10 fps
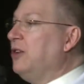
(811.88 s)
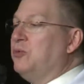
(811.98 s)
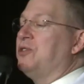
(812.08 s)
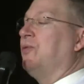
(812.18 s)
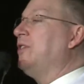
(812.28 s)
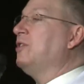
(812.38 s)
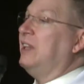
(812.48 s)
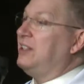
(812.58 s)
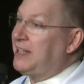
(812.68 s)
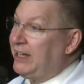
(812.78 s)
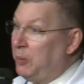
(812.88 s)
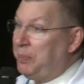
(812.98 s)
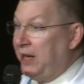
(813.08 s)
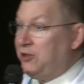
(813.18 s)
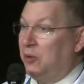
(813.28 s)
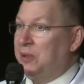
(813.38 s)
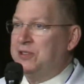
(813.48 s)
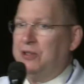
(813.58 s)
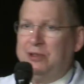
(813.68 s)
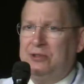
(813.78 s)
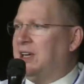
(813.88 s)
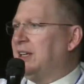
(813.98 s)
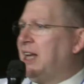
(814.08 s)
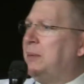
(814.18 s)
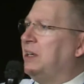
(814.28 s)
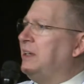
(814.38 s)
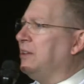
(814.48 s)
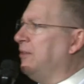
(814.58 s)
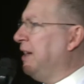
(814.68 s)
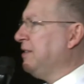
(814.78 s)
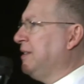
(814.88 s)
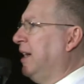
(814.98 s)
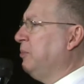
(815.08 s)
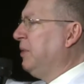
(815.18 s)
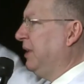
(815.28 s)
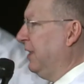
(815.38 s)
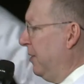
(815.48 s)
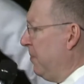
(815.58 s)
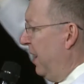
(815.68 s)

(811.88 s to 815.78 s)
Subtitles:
was originally settled by Germans till you lot came and kicked their asses out, but and